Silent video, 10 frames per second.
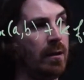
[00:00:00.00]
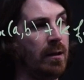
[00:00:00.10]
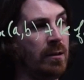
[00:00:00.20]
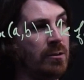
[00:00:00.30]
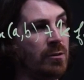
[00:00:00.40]

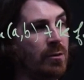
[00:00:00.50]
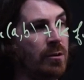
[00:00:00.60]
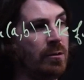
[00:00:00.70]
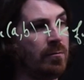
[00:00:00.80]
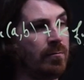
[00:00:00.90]
h
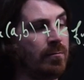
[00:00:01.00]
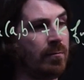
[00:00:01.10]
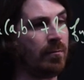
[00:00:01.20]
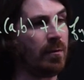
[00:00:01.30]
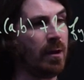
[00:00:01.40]
squared
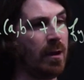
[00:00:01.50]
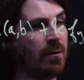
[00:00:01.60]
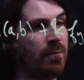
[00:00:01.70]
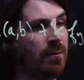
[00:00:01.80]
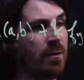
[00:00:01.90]
f
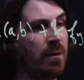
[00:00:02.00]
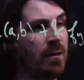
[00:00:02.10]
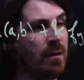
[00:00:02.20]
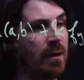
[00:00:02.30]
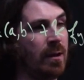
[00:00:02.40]

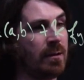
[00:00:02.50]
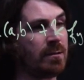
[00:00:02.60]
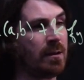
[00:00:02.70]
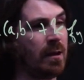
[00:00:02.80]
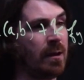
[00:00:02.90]

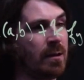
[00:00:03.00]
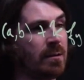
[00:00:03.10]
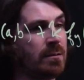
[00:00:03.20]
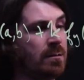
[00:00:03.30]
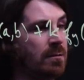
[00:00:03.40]
x
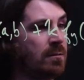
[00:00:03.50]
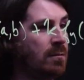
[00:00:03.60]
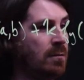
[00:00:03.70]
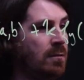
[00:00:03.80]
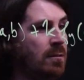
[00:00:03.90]
x
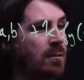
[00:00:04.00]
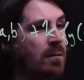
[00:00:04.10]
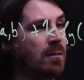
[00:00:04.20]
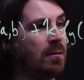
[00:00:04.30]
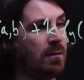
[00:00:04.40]

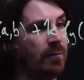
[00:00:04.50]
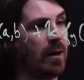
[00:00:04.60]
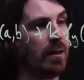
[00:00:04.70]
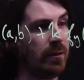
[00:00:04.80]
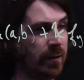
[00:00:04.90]

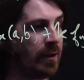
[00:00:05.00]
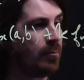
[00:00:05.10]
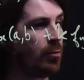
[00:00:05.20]
evaluated at